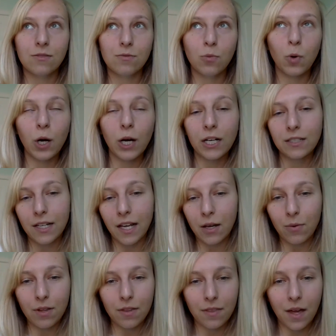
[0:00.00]
work
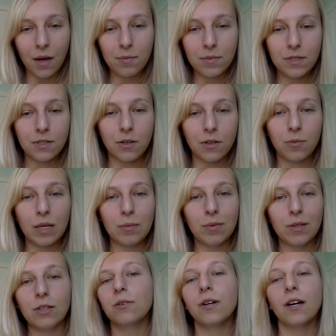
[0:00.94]
day with them. So
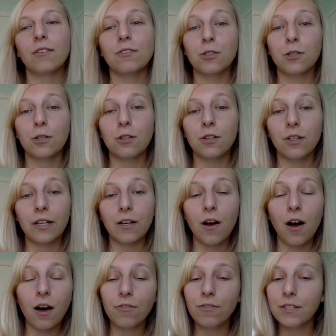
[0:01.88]
maybe you have certain like
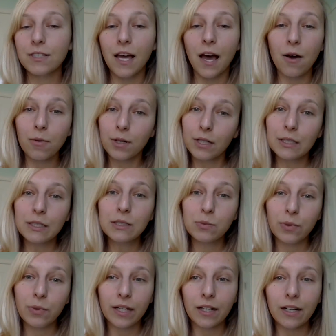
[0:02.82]
office hours
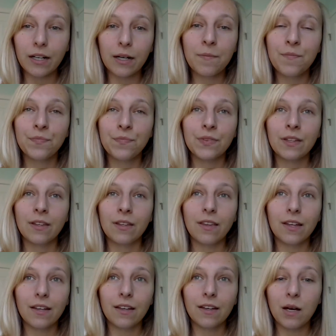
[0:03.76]
where
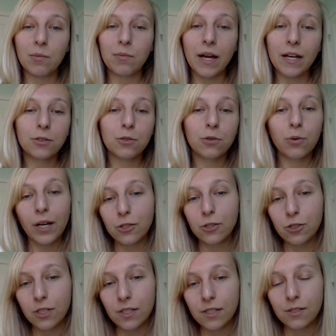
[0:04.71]
they can come ask you
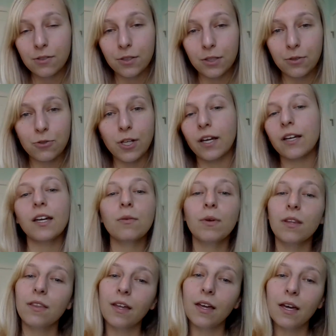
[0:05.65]
questions or you check in
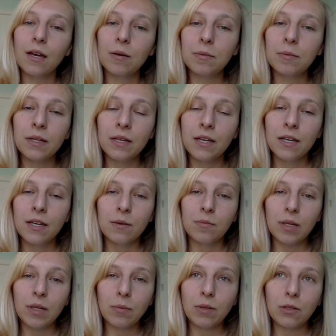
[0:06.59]
with them.
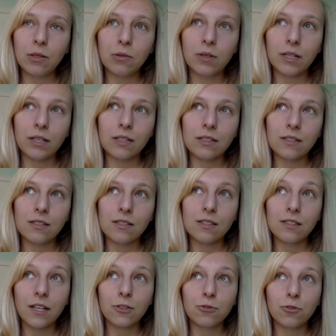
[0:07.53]
Maybe you can
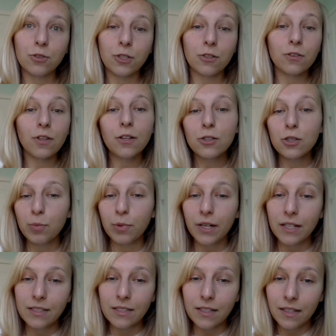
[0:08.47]
schedule your lunch
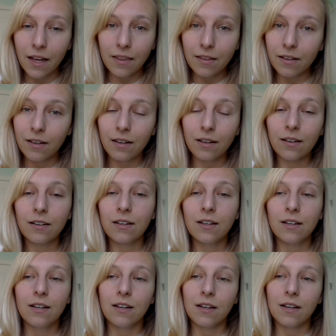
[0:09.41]
break together,
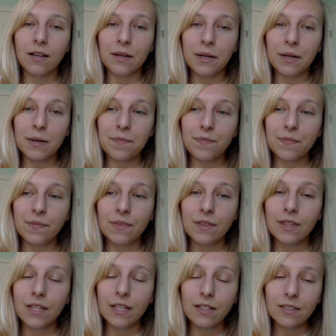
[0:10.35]

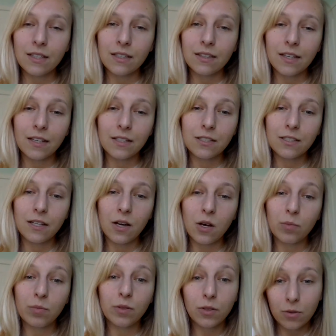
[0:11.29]
things like that to
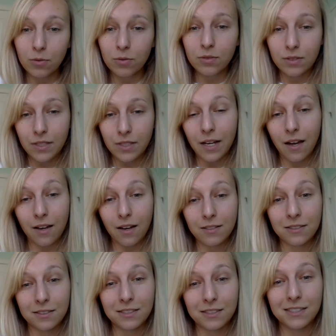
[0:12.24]
help you stay
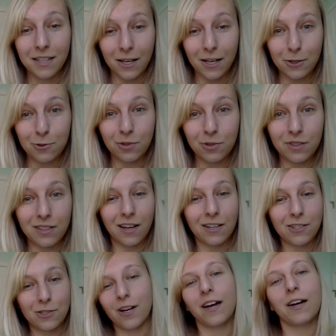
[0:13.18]
on schedule and
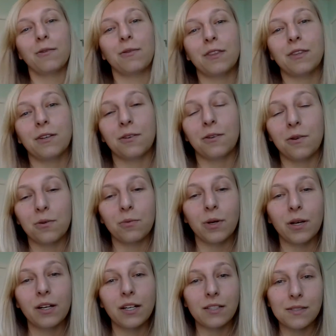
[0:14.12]
on track with your own
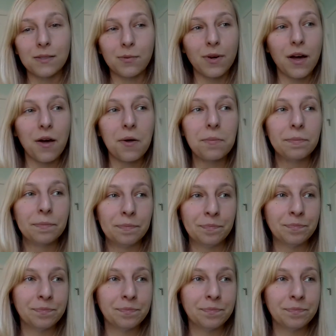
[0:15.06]
work as well.